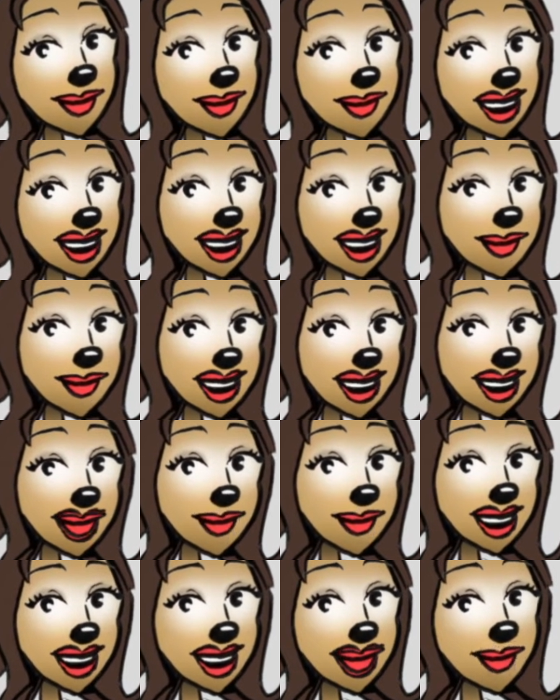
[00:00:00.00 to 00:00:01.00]
One of the
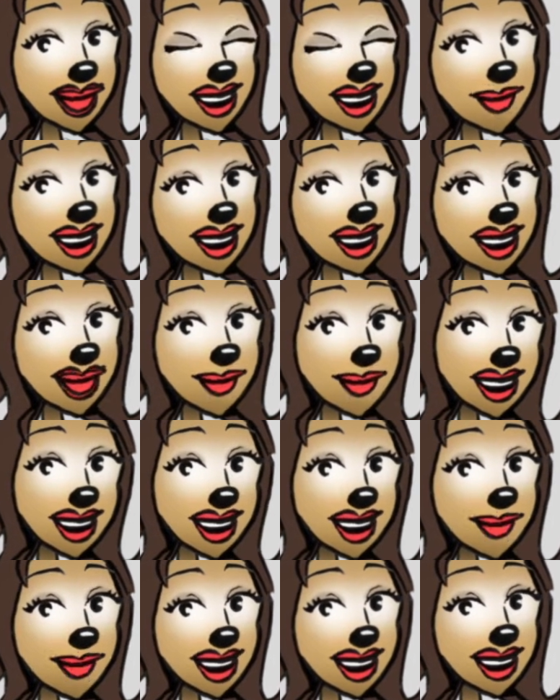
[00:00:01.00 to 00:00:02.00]
more common other
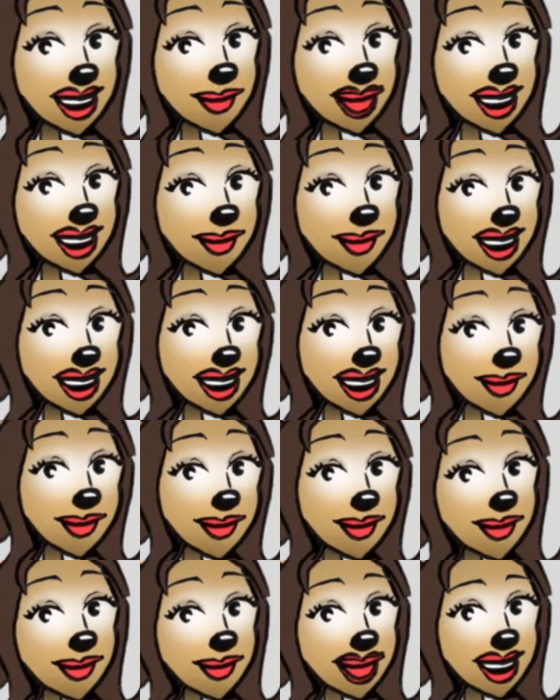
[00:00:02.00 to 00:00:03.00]
causes of
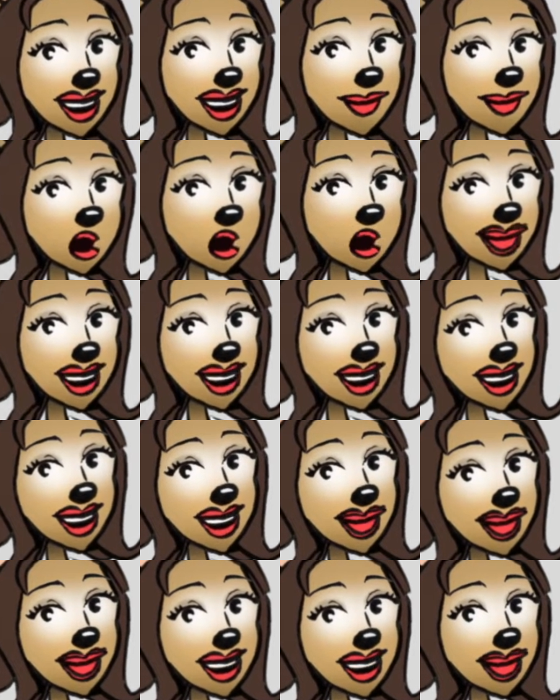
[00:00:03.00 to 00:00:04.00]
dementia is Lewy
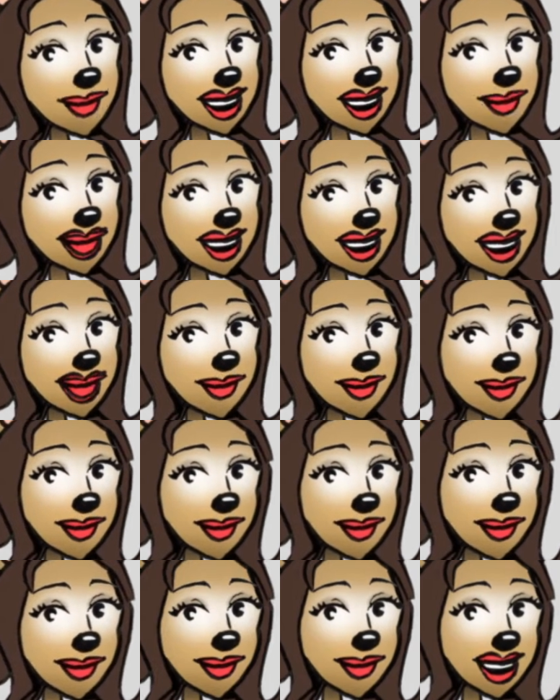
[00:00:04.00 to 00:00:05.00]
body dementia.
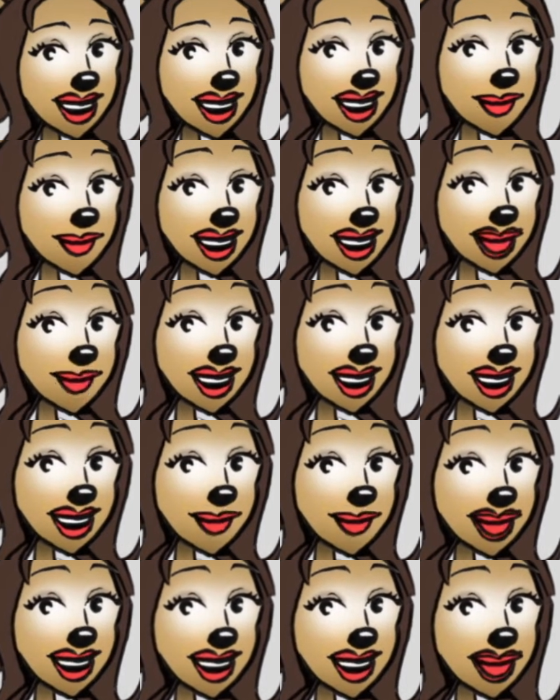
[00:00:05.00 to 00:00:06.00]
It is the
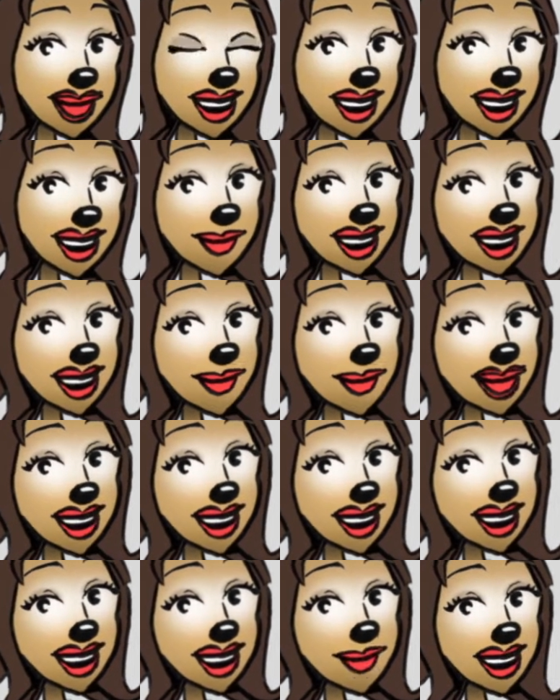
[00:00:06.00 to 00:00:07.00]
cause of about 1
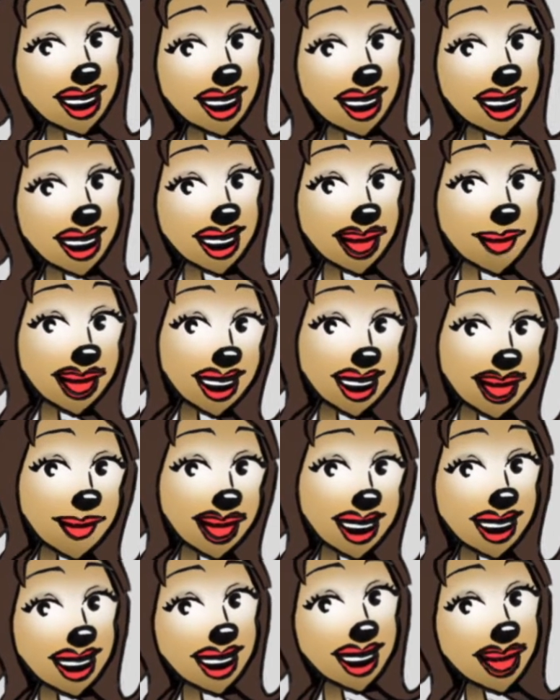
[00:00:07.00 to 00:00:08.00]
in 5 persons
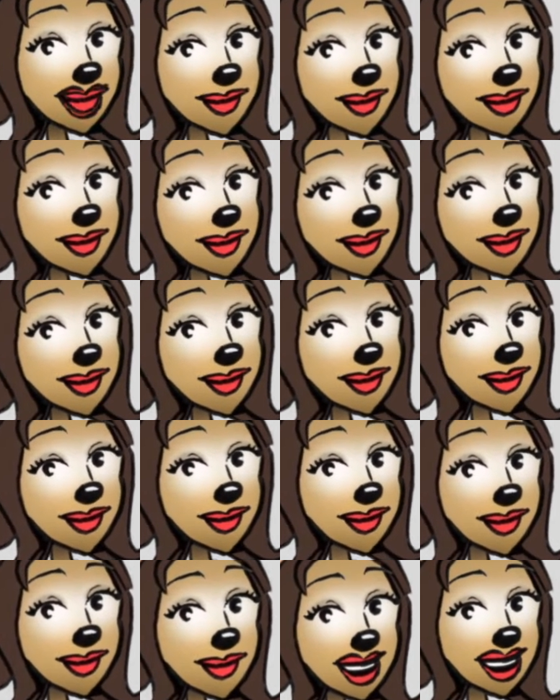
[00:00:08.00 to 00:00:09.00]
with dementia.
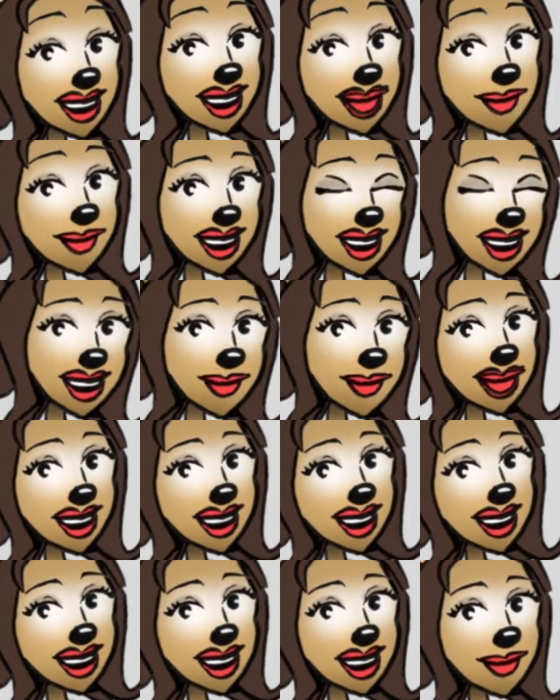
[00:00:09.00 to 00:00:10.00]
It is
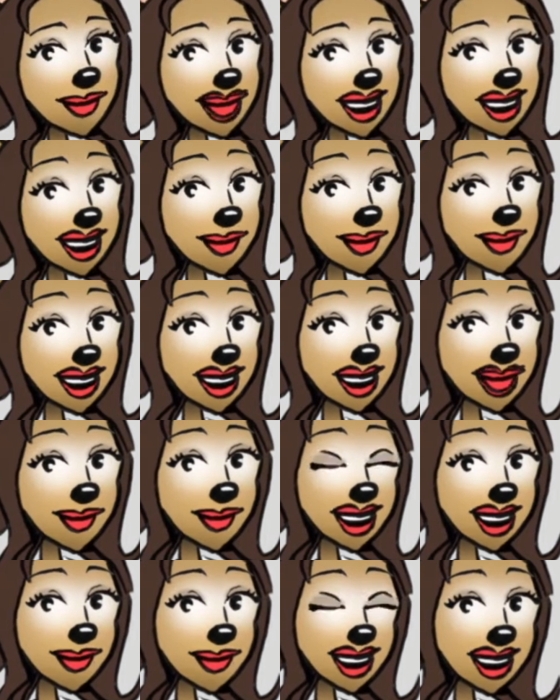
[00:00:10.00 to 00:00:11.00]
characterized
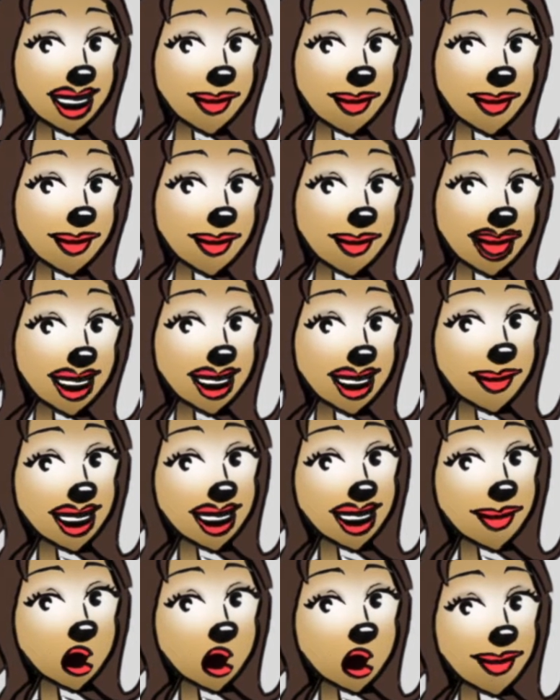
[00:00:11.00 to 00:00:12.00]
pathologically by
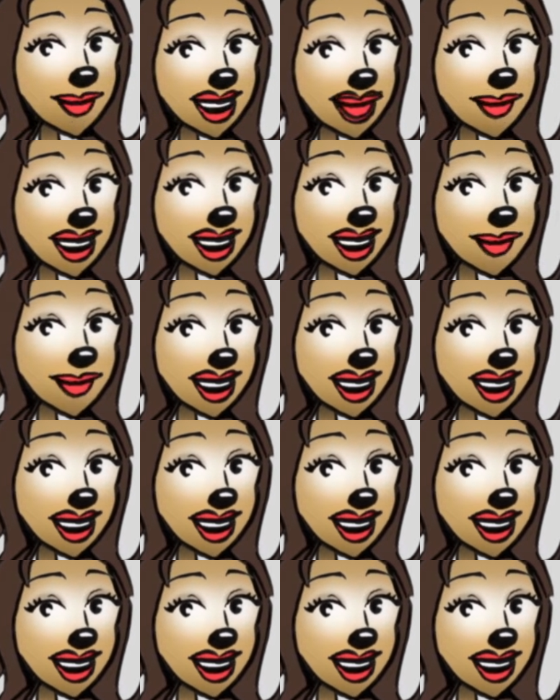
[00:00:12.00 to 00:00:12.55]
having Lewy bodies in the